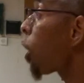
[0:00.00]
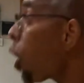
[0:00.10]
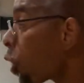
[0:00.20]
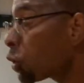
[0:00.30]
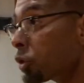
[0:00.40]
a
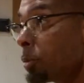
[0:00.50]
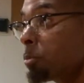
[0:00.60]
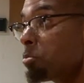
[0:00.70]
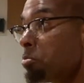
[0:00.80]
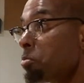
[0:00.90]

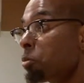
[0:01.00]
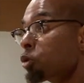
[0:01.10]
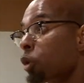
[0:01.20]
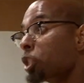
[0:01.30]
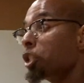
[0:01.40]
wholesome,
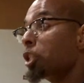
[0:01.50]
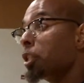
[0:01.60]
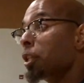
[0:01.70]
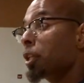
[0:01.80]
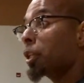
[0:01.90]

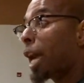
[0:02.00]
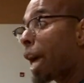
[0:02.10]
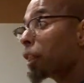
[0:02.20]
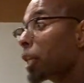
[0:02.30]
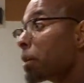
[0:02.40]
Christian,
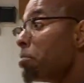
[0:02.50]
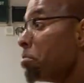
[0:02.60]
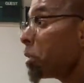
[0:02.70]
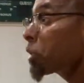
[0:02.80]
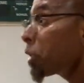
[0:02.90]
Catholic,
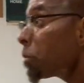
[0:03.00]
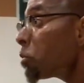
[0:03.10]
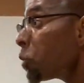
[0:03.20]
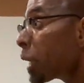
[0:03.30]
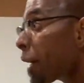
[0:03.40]
Muslim,
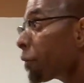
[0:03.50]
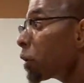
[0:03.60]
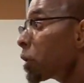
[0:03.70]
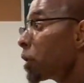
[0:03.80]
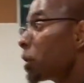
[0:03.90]
whatever,
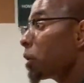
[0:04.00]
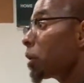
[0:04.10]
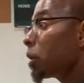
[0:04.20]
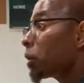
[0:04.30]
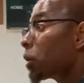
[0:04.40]

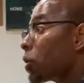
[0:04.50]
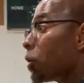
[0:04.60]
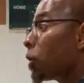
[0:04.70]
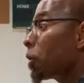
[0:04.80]
girl.